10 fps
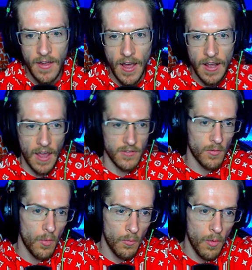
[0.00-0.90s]
Okay, so
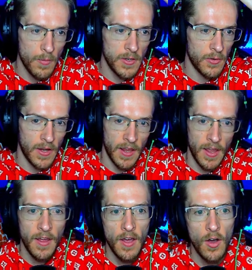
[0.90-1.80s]
what are we doing
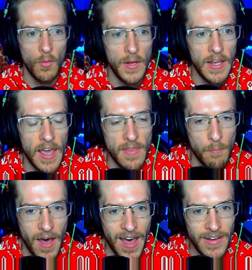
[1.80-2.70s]
here? We can get the
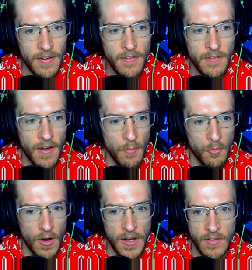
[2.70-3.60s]
panda
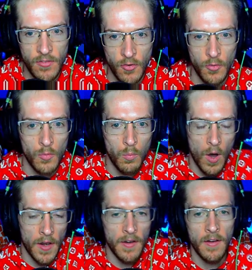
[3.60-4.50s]
upgraded to
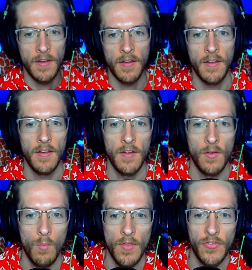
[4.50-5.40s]
one
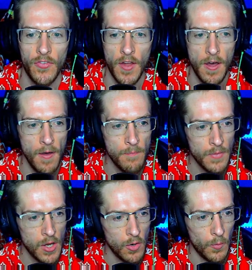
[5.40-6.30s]
star.
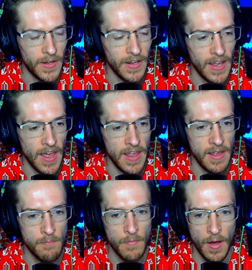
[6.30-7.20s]
We can get
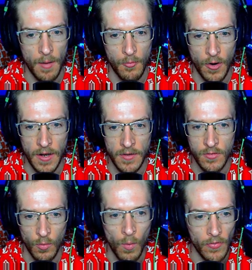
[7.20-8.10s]
him upgraded
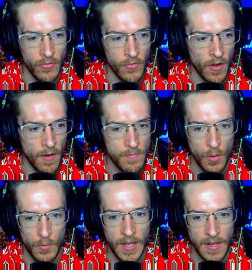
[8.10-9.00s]
to 1 star.
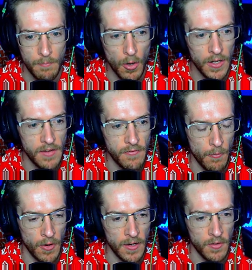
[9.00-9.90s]
We can get the monolith
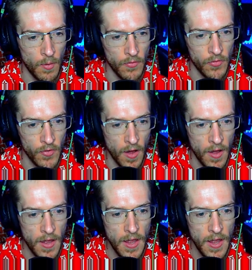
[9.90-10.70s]
upgraded to 1 star.